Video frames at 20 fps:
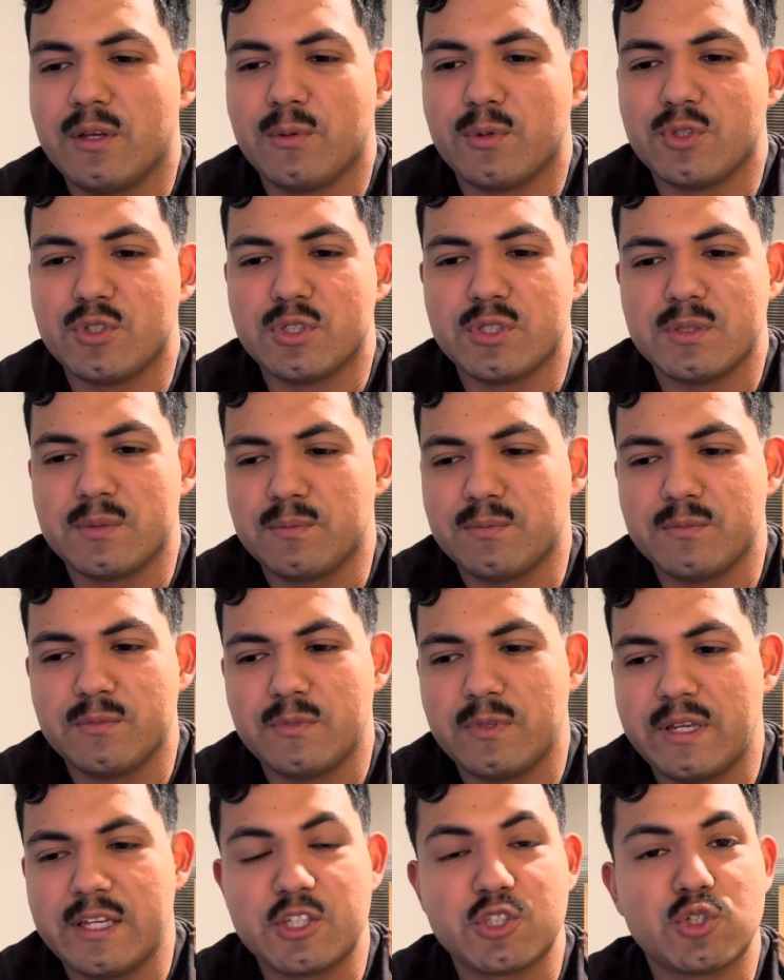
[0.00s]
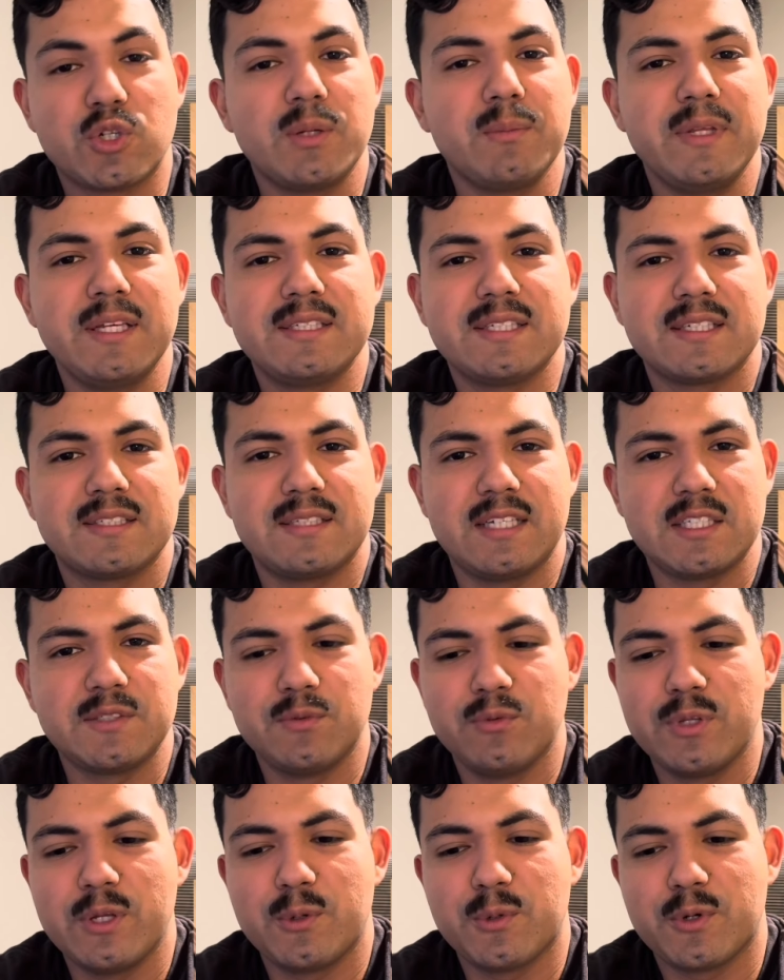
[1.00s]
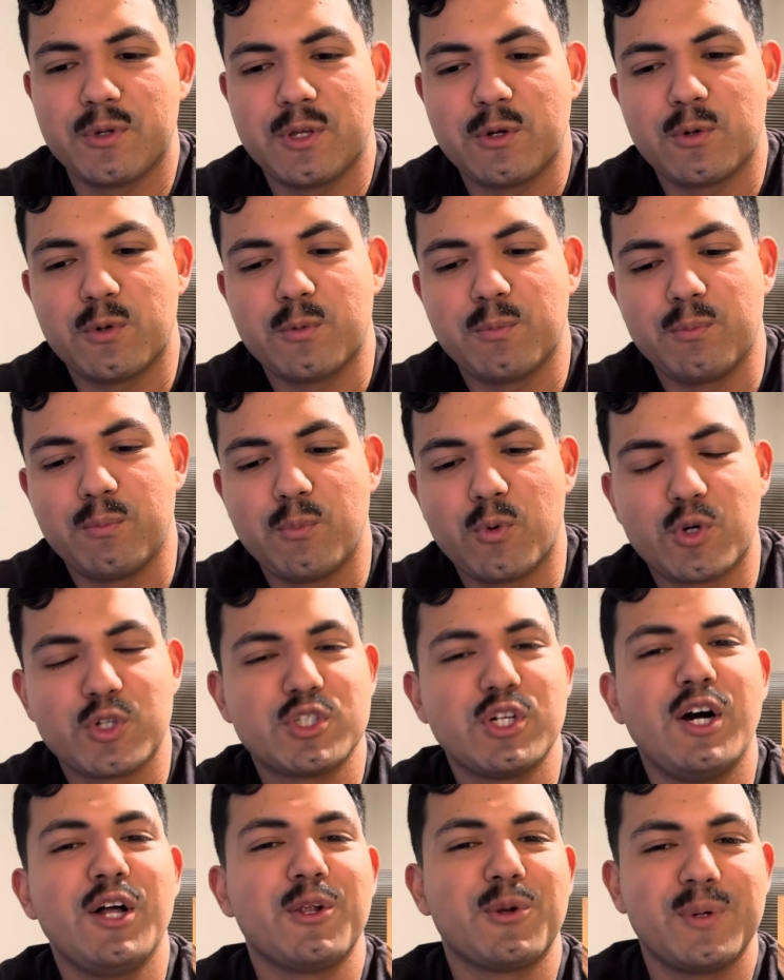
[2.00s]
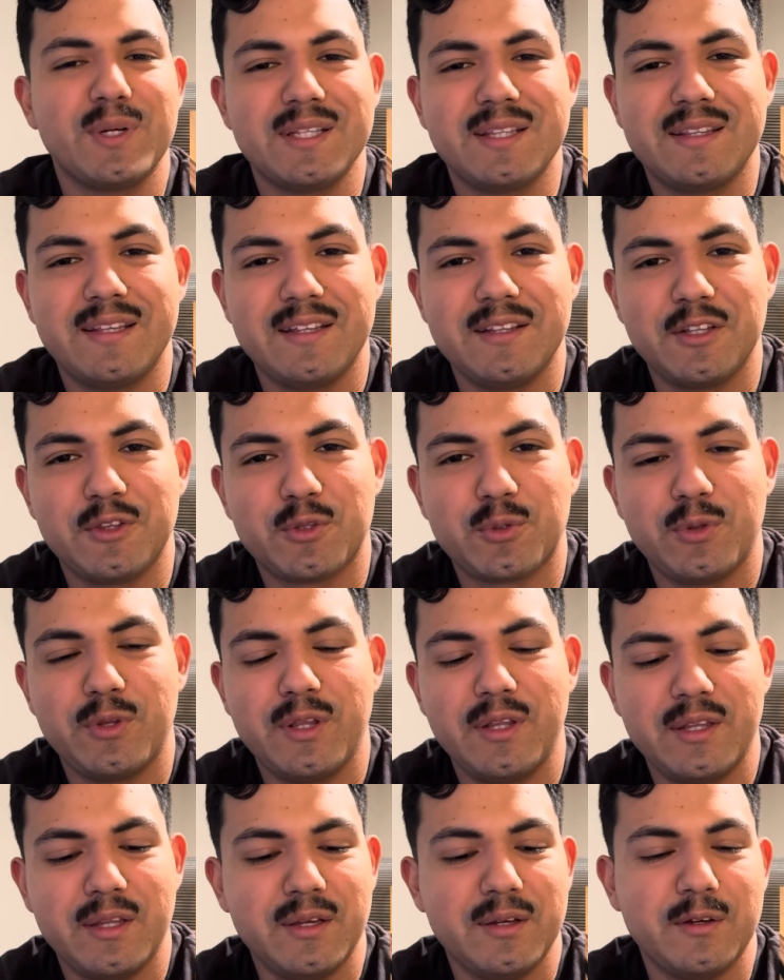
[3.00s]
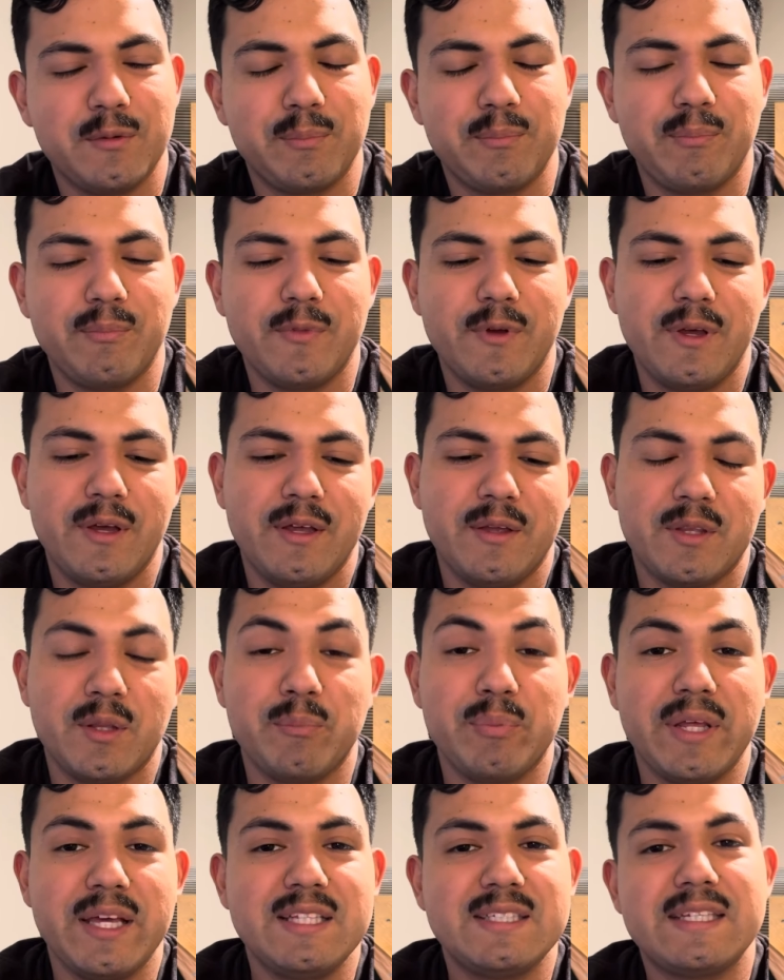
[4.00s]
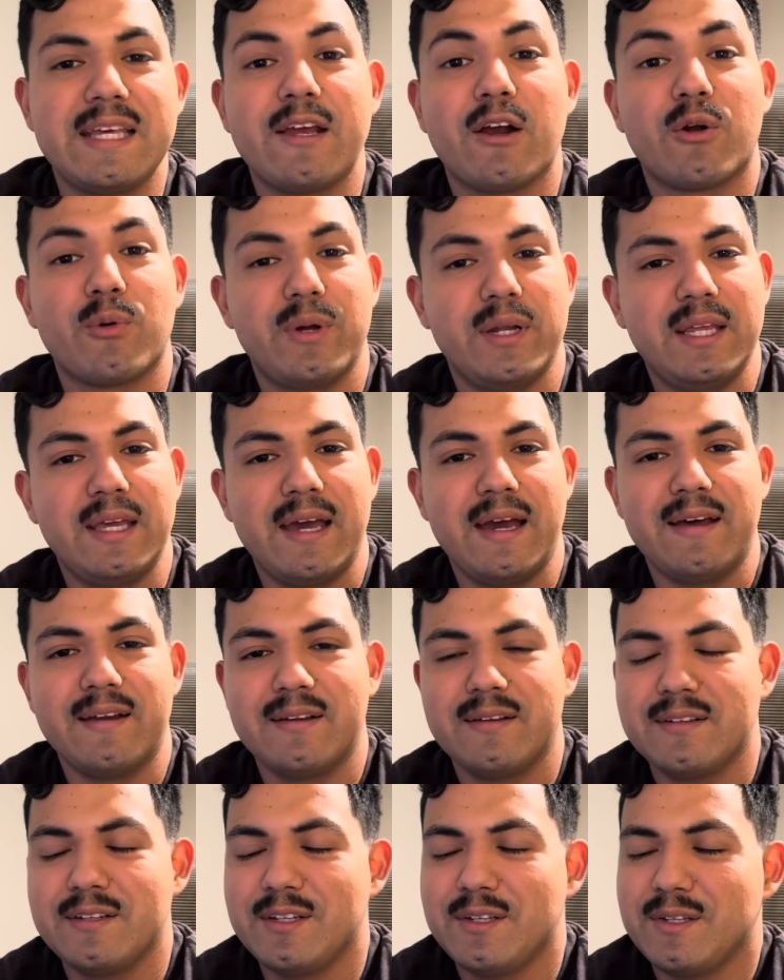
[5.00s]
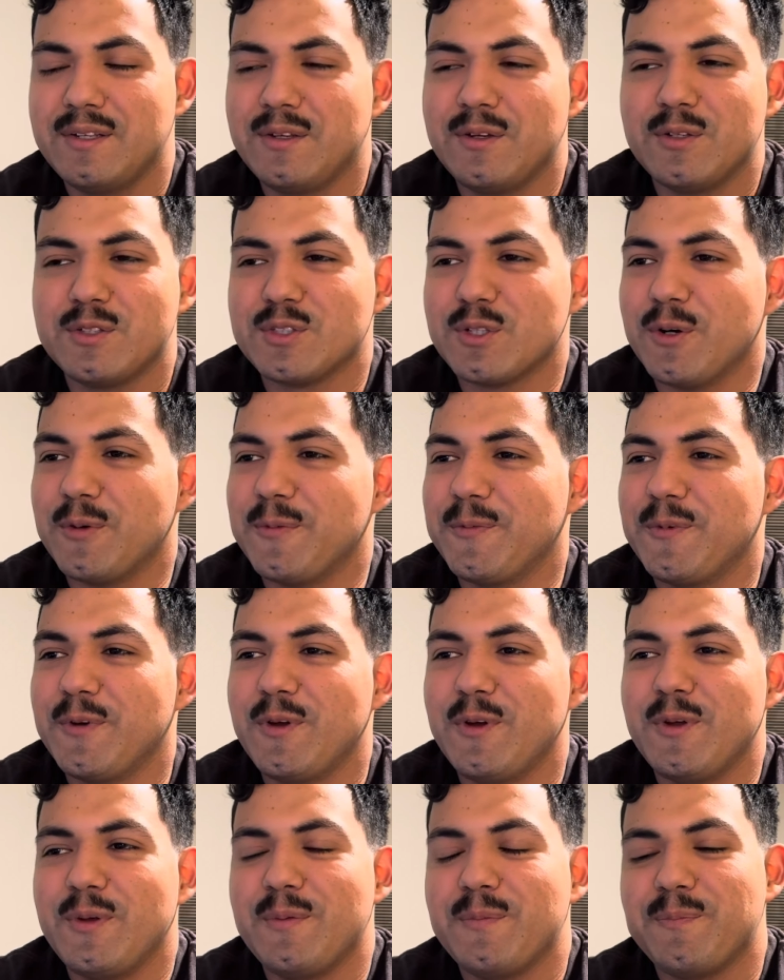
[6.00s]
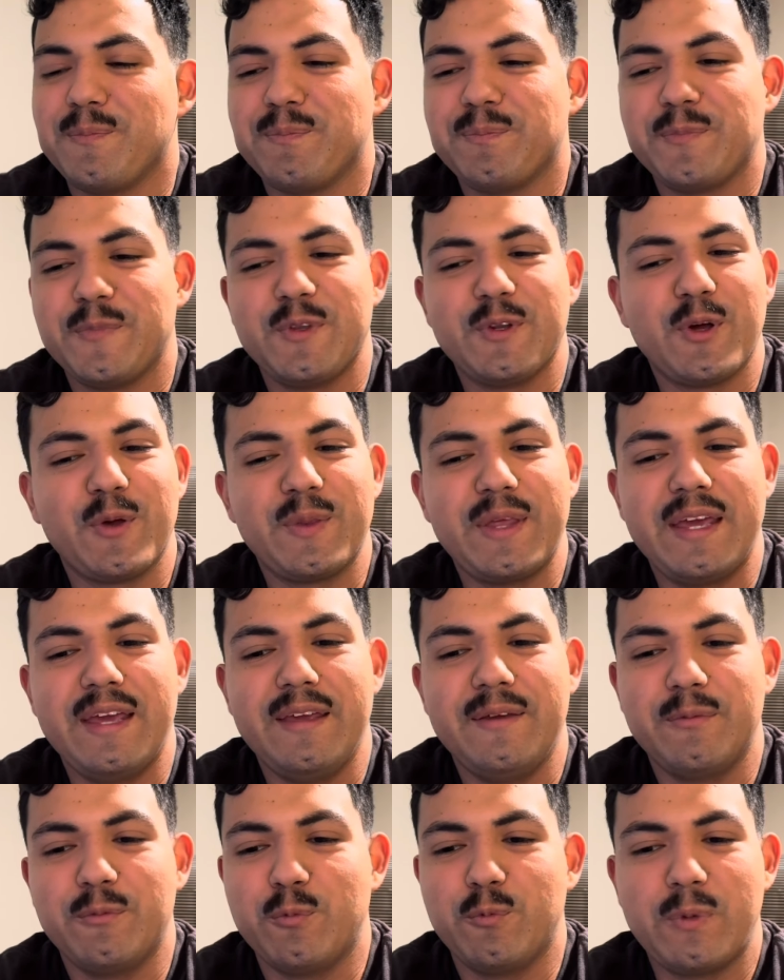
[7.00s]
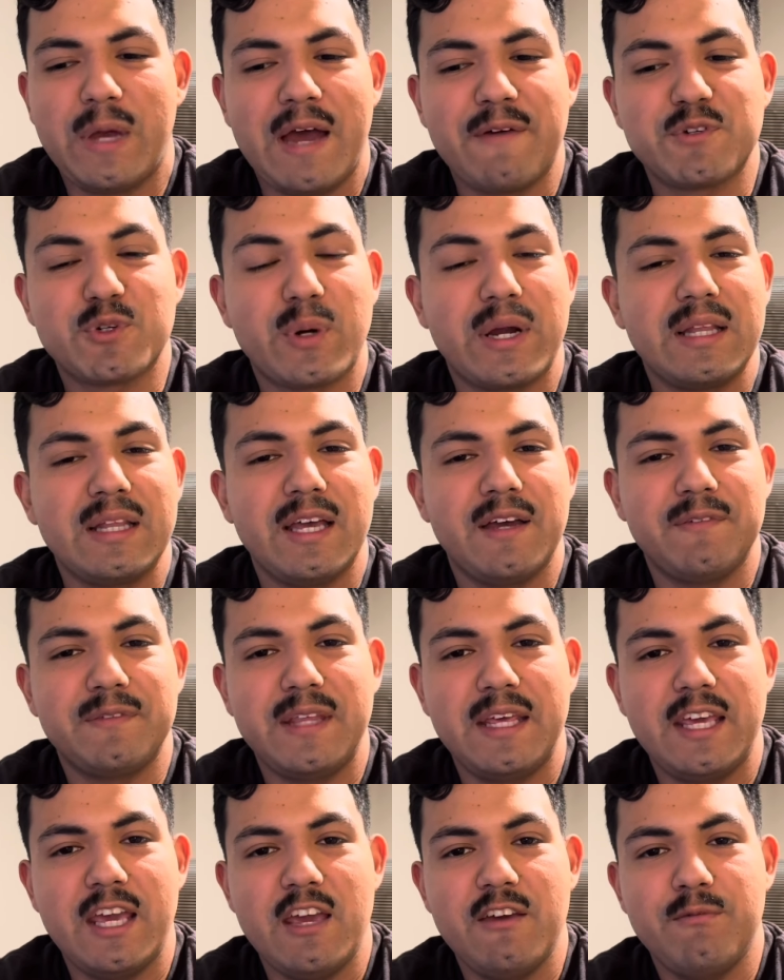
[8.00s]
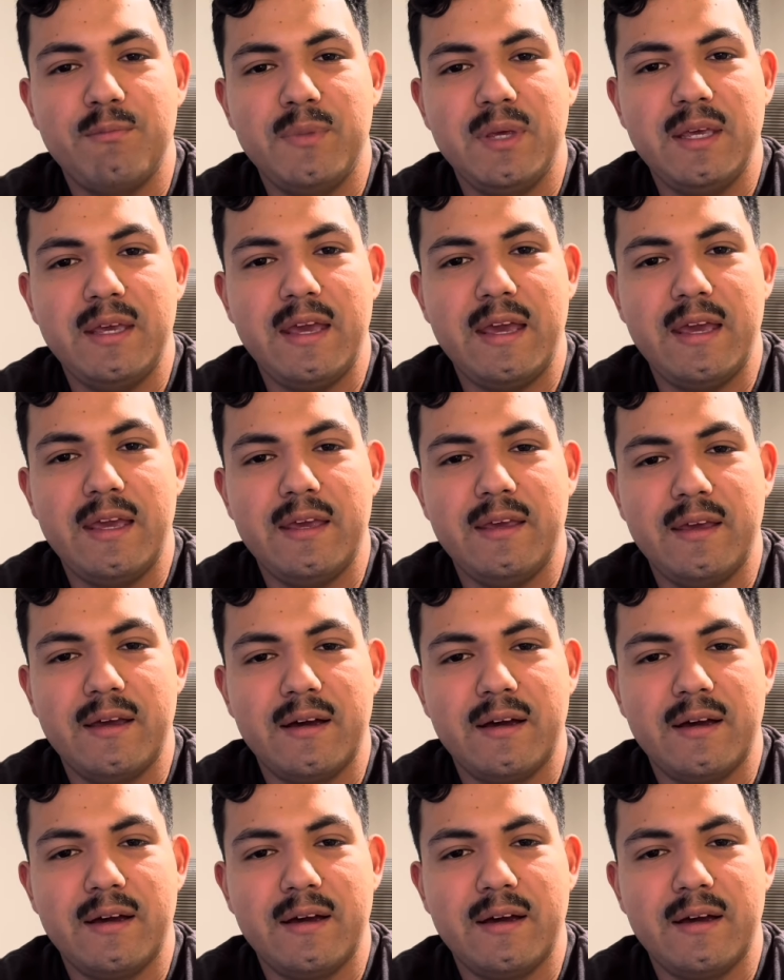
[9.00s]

just extremely successful. They were more tolerant than the blades they already had. So, they after I left, they gave me